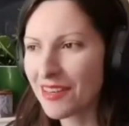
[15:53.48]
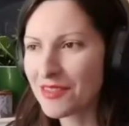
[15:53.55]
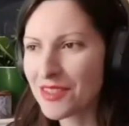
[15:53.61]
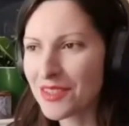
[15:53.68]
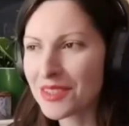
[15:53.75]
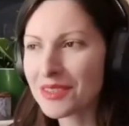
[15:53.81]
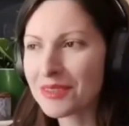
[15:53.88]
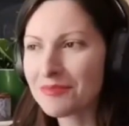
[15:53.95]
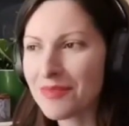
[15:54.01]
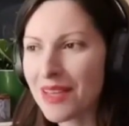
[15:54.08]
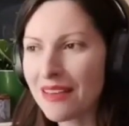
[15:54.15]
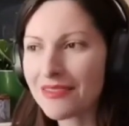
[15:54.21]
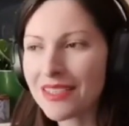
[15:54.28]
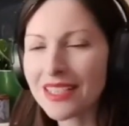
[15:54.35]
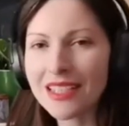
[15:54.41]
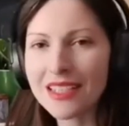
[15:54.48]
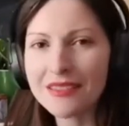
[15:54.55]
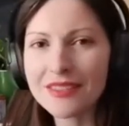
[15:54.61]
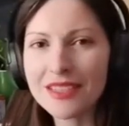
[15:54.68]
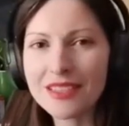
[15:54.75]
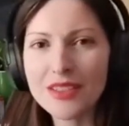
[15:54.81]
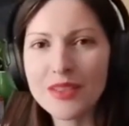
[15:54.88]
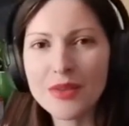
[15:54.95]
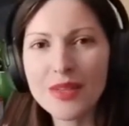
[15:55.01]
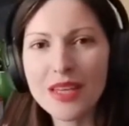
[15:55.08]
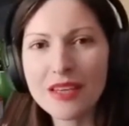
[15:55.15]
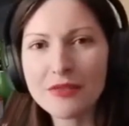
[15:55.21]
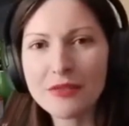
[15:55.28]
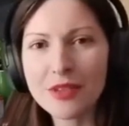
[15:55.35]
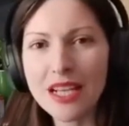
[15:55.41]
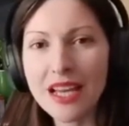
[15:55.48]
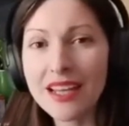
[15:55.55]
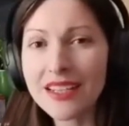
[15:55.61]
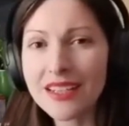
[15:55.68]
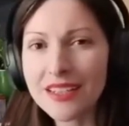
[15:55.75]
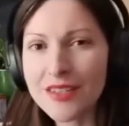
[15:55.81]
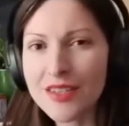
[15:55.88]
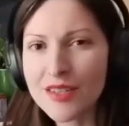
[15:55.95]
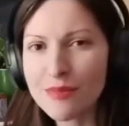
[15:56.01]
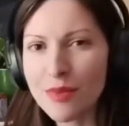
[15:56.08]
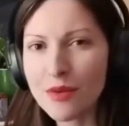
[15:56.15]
After having lived in the UK for 9 years,